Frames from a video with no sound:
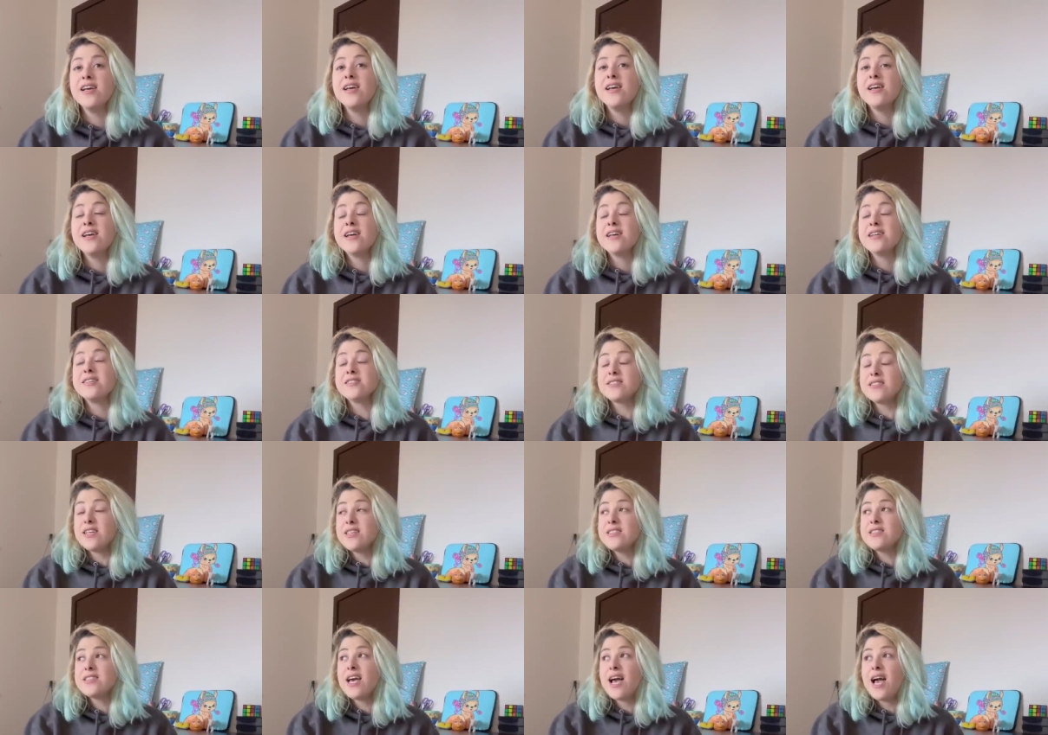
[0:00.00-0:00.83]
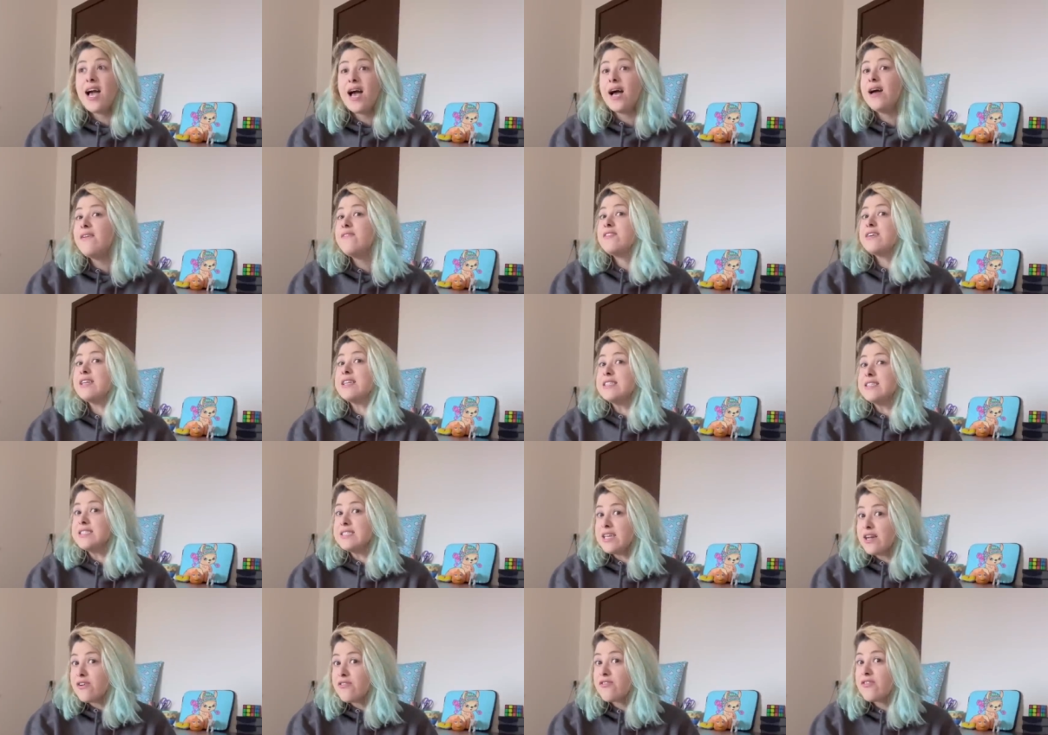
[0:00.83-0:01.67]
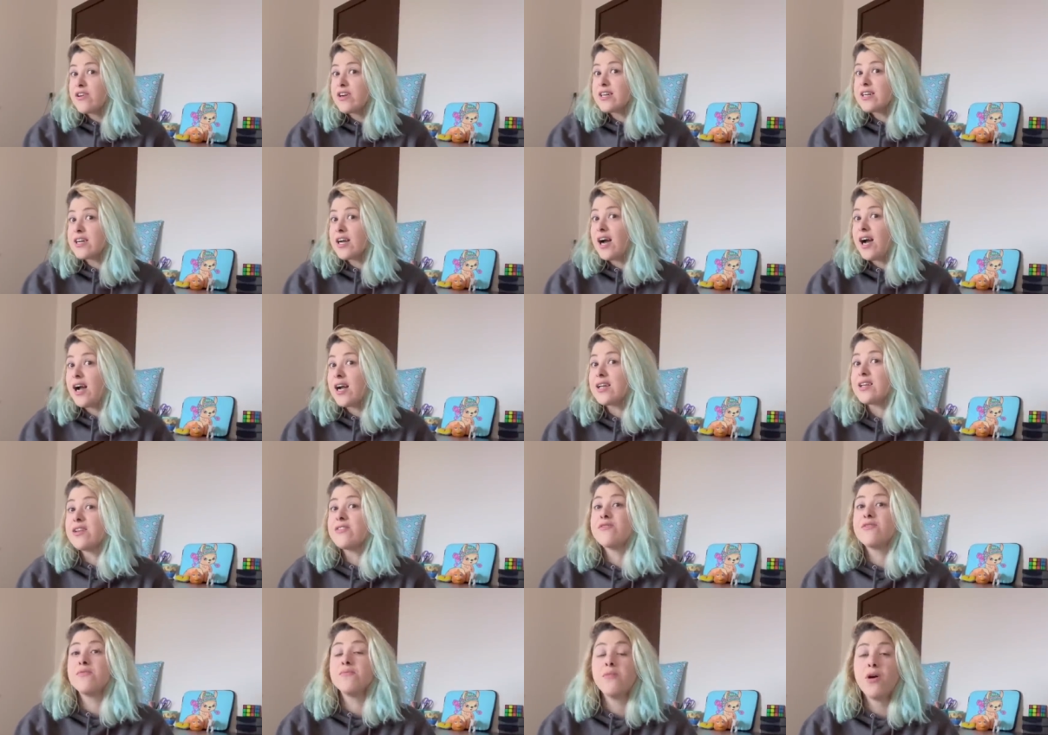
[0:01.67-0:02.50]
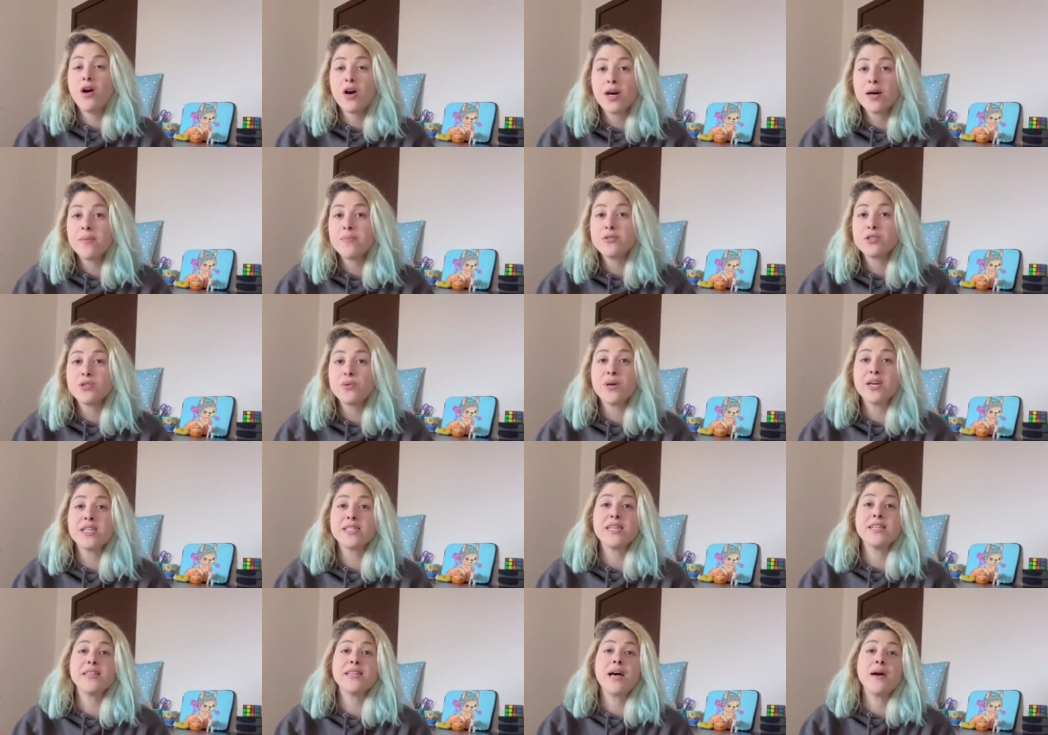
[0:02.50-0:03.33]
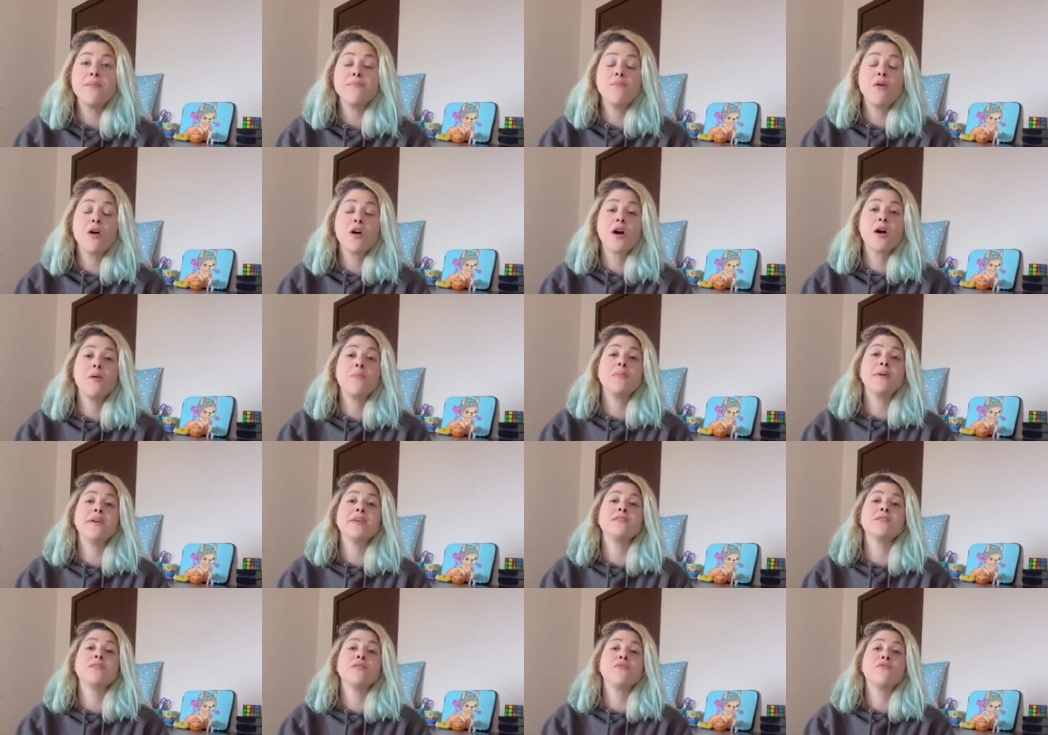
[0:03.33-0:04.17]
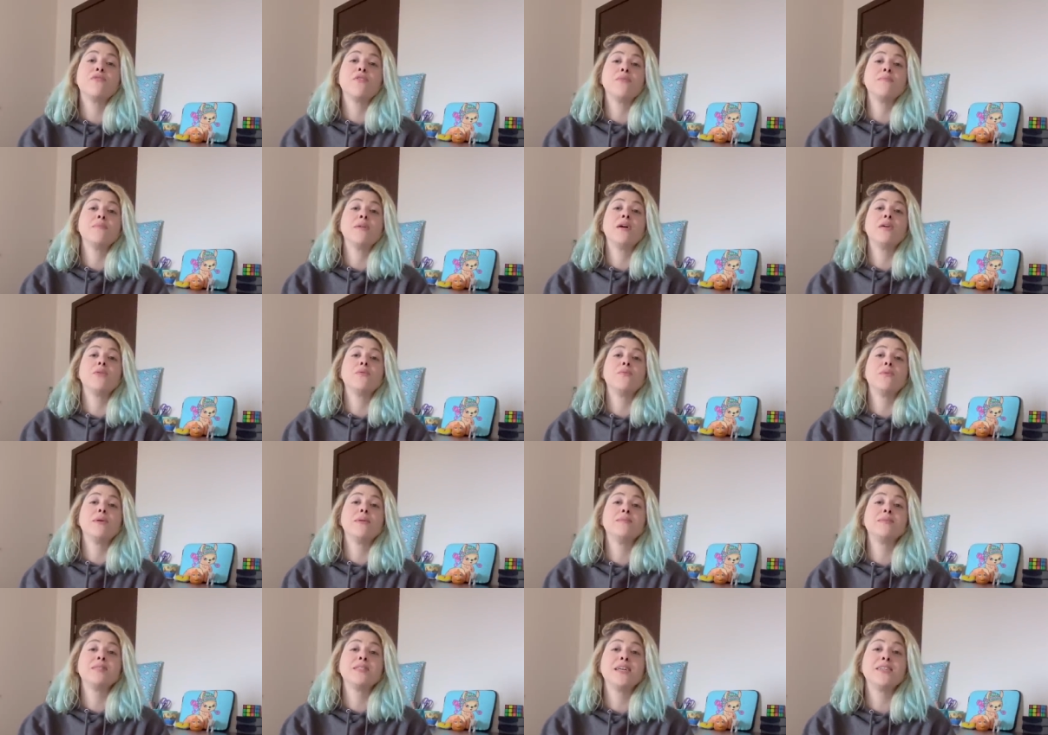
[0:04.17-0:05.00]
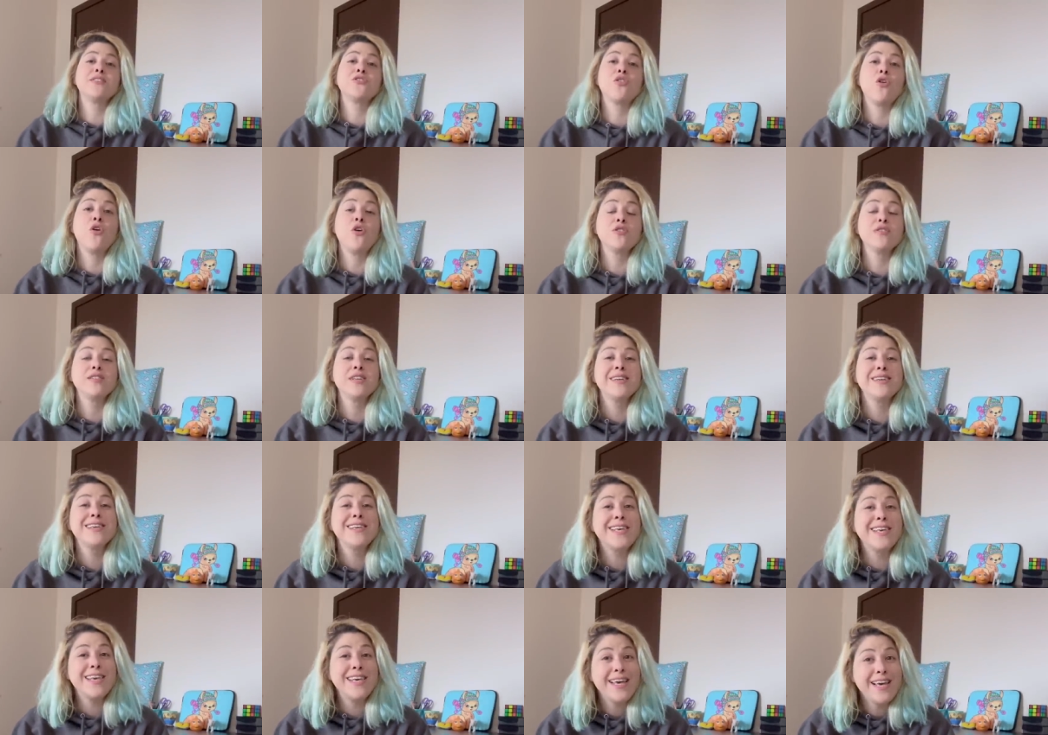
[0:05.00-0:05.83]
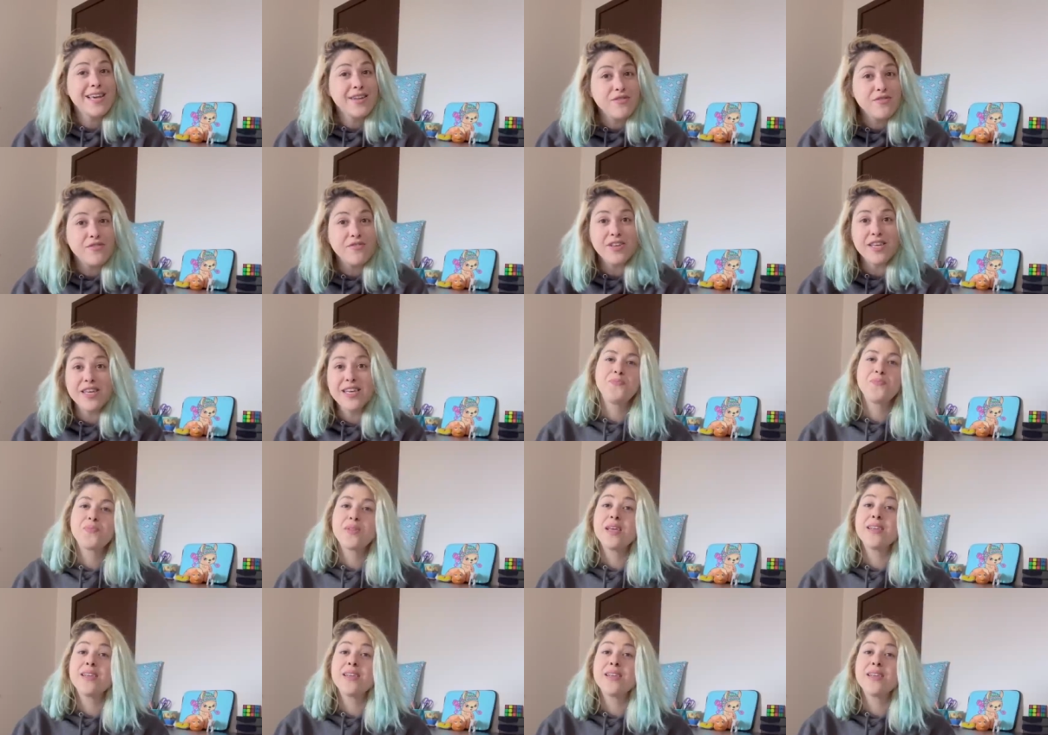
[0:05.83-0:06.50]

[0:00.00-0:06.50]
it does have a different kind of mock-up to it, and that mock-up is from a website called Canva,